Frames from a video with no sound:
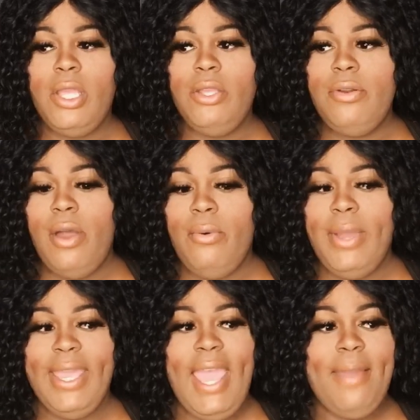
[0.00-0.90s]
you know,
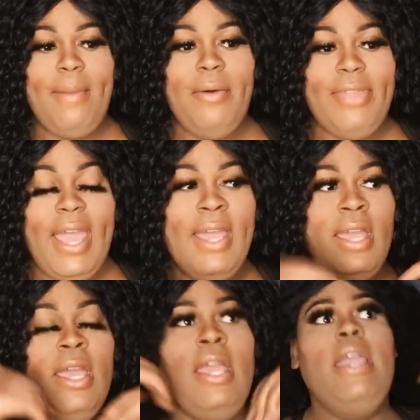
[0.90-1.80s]
it came out that
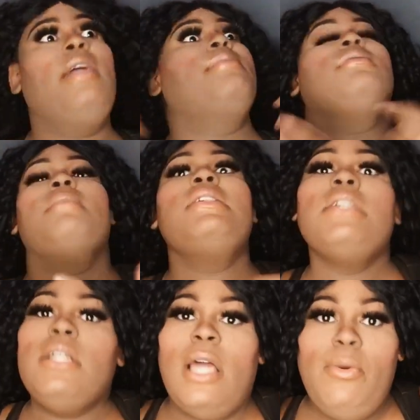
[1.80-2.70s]
he was
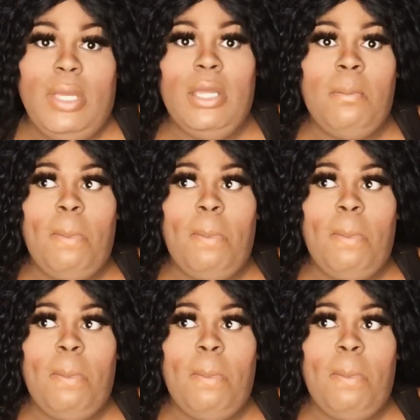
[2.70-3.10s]
missing Khloe.